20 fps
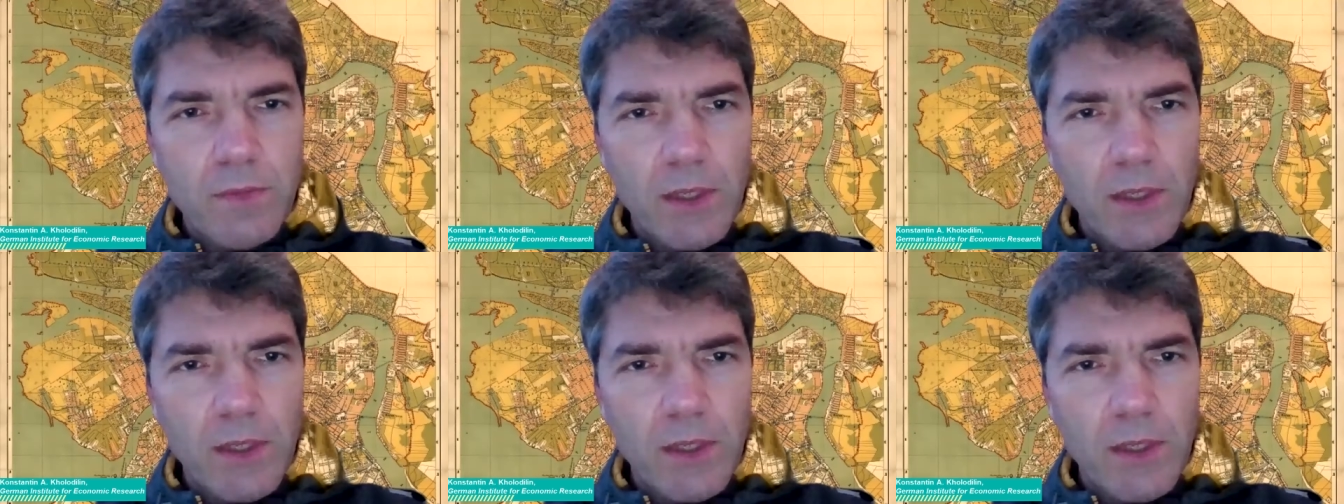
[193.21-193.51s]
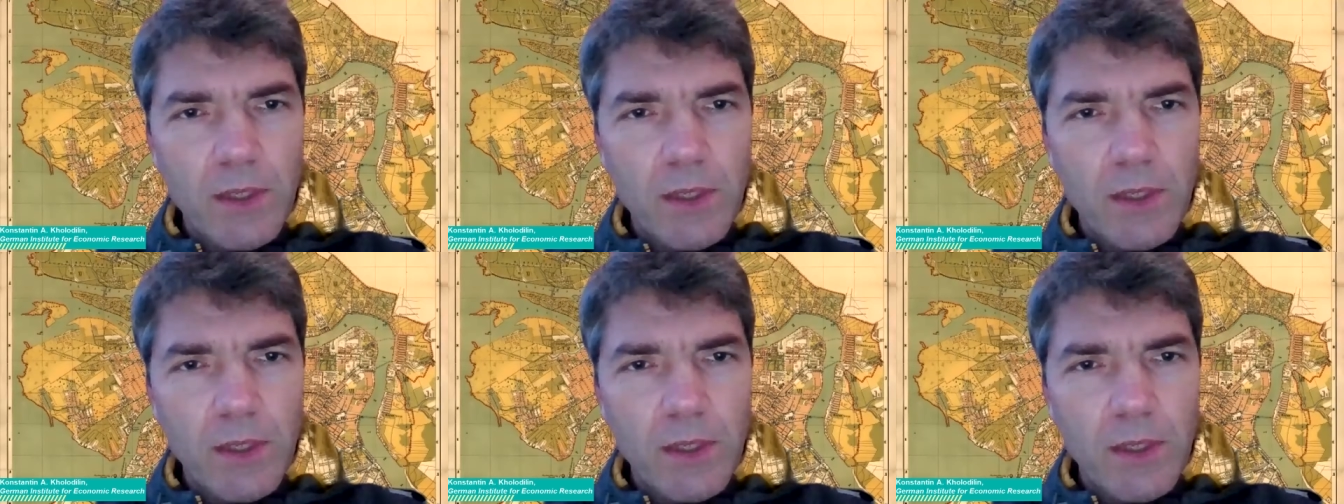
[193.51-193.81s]

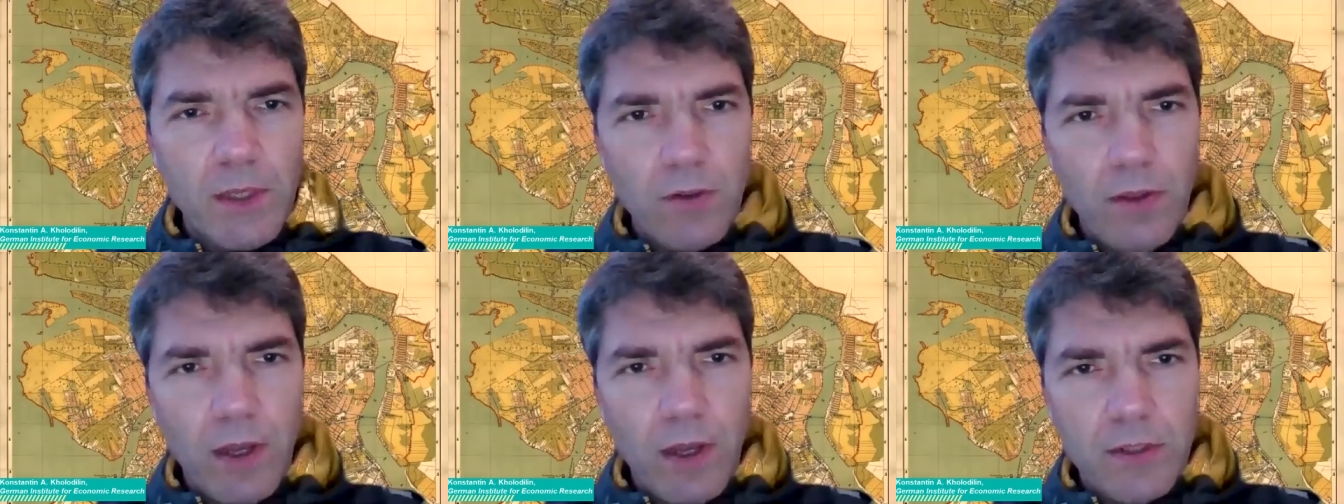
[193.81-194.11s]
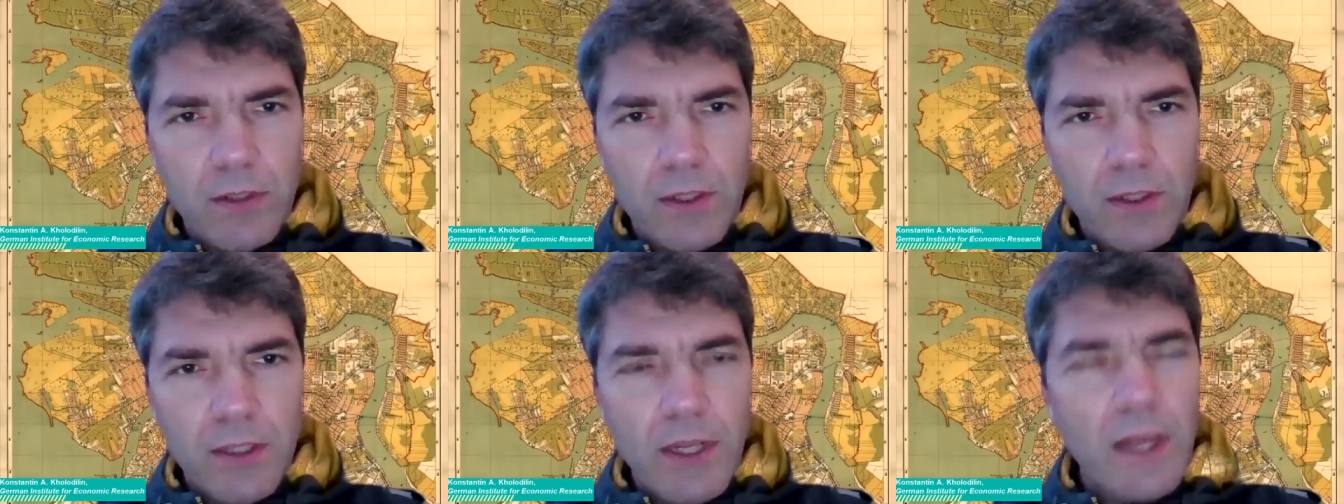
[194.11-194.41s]
because since
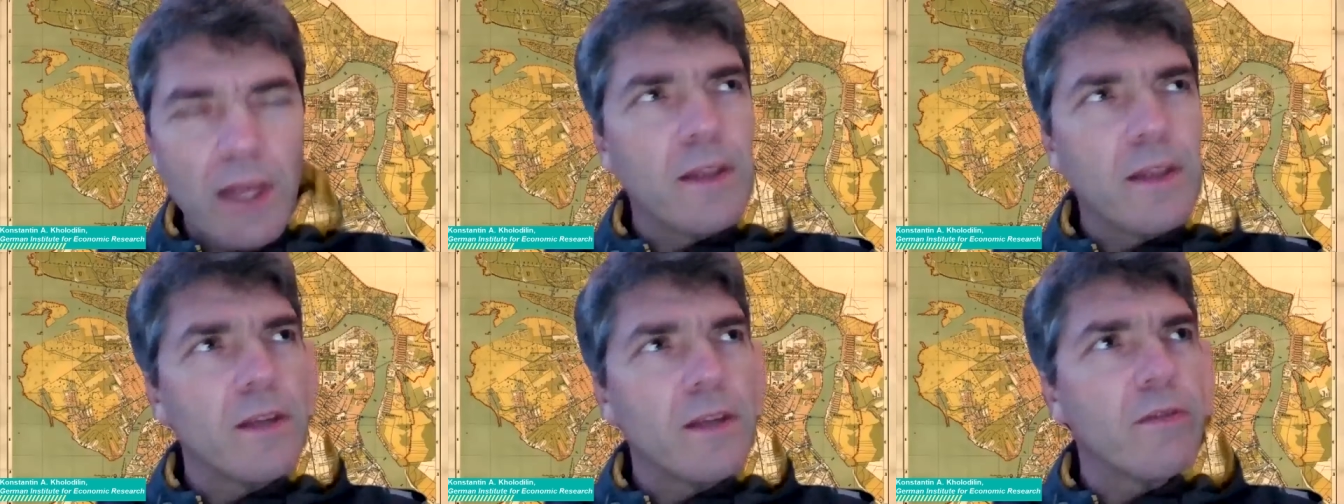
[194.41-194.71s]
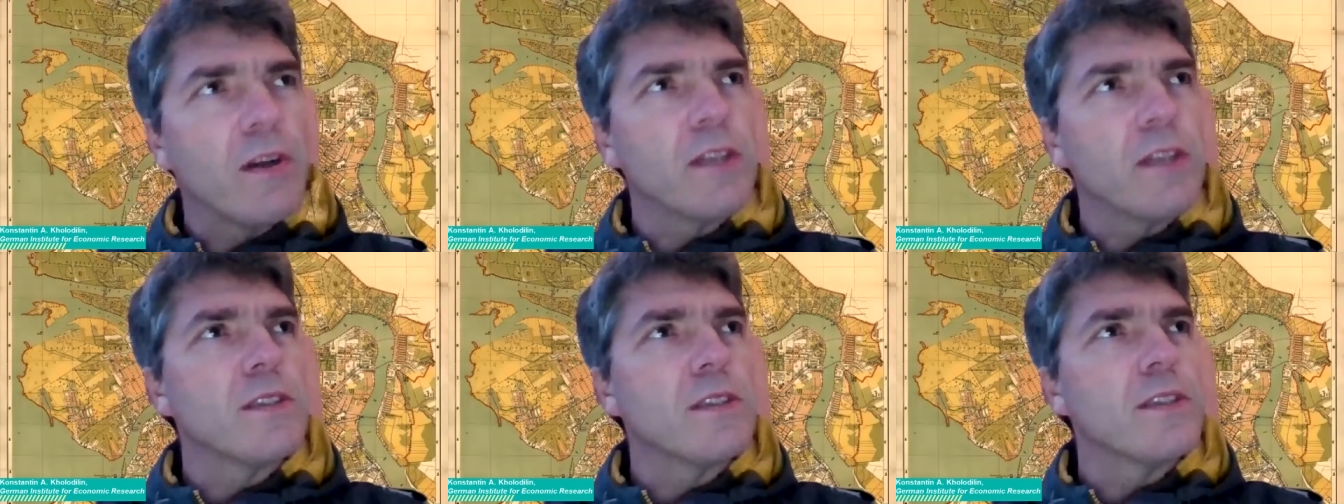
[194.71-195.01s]
2010 the
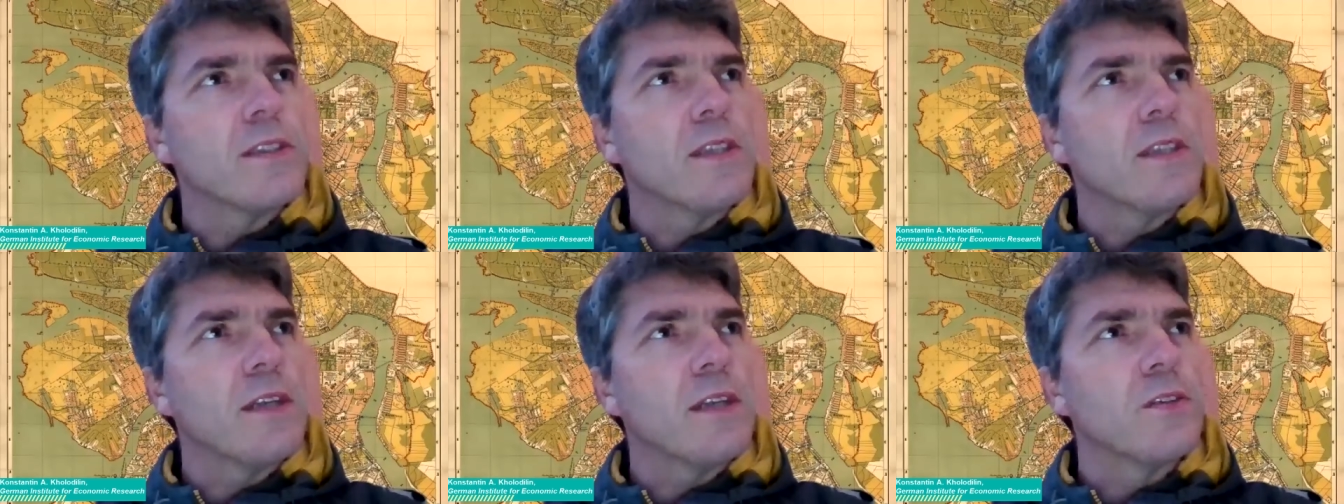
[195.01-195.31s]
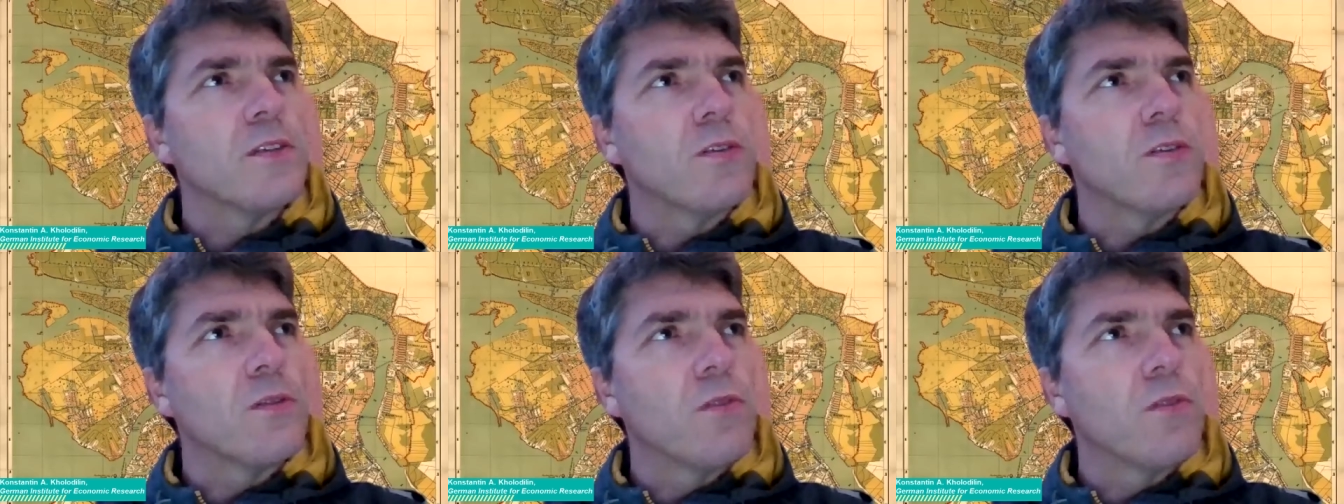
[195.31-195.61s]
rents
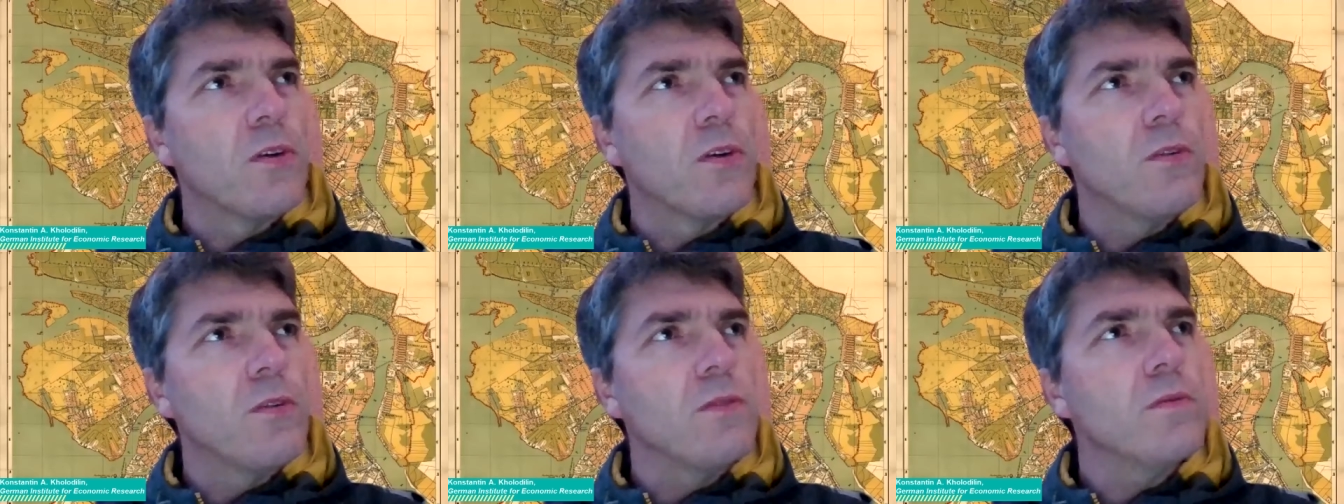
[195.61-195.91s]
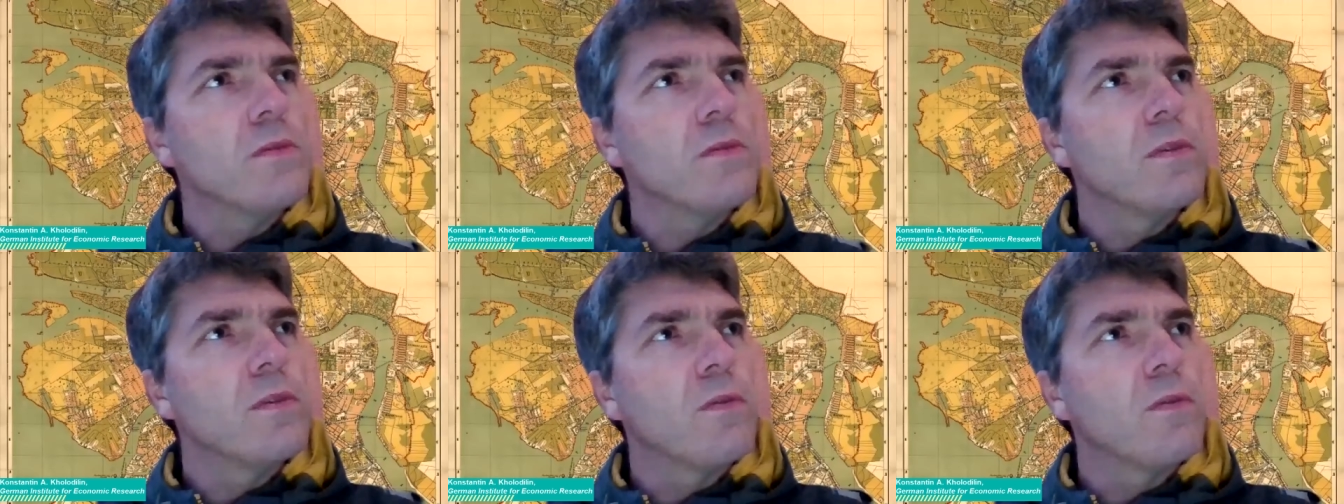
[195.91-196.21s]
started to
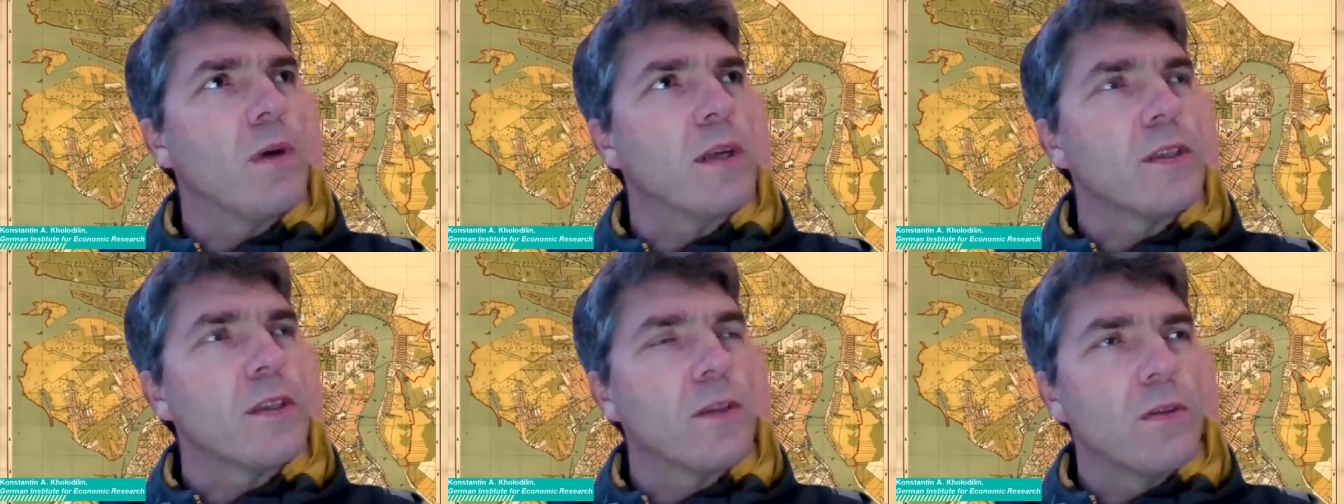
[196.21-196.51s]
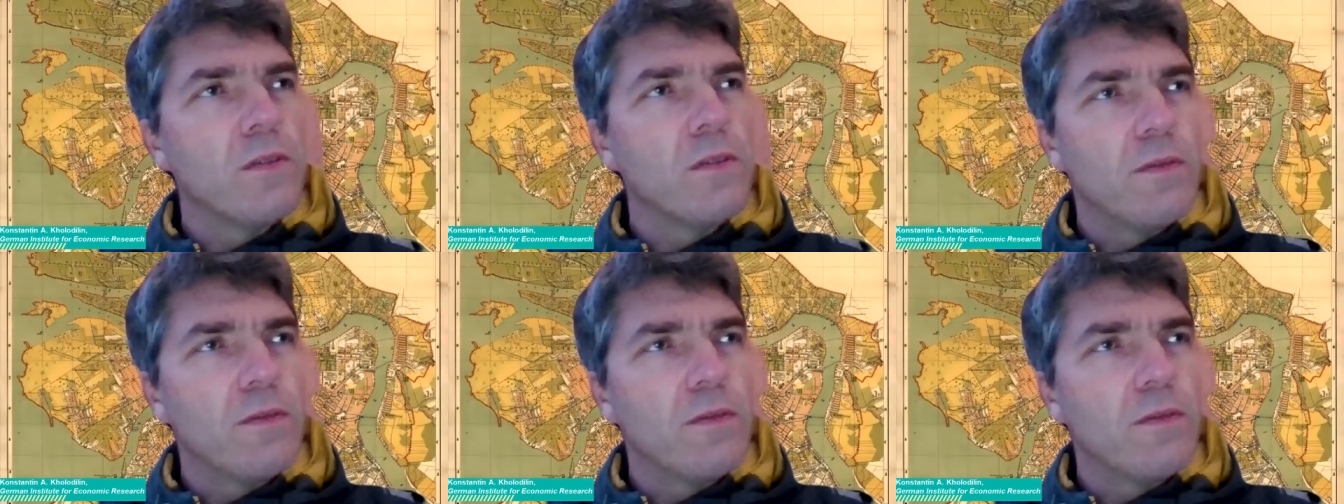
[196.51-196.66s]
grow quite